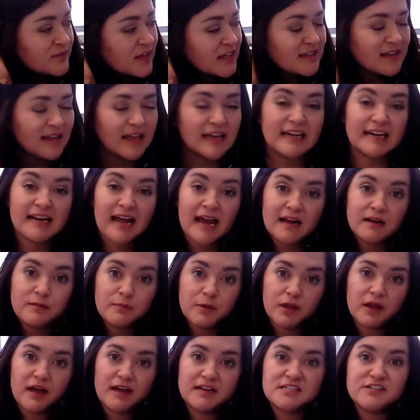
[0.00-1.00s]
Like an
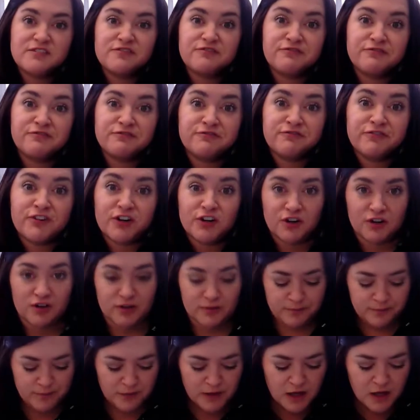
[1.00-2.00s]
animal has fur.
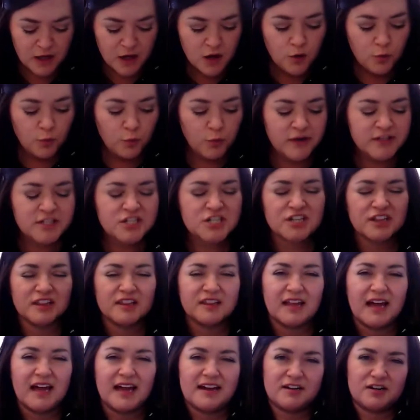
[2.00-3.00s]
Which
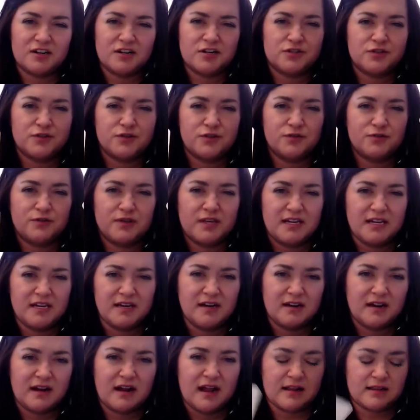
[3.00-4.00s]
letter do you
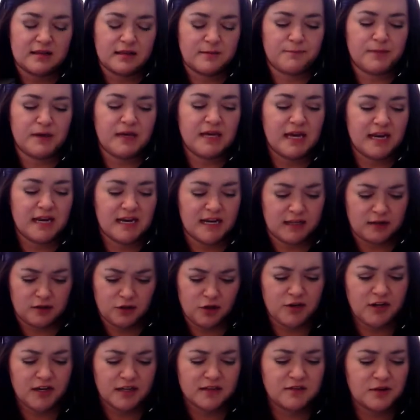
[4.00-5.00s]
hear at the beginning?
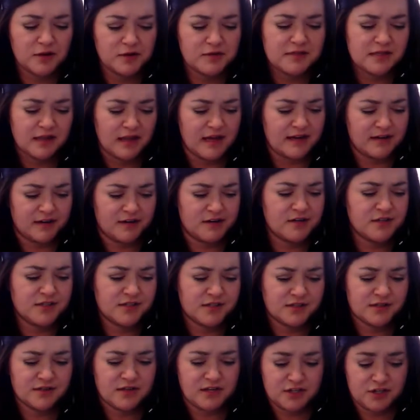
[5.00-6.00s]
Look at those
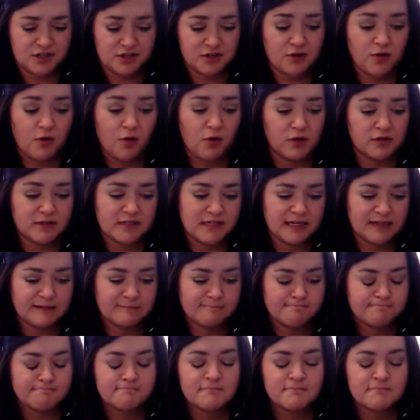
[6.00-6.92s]
letters that you're holding.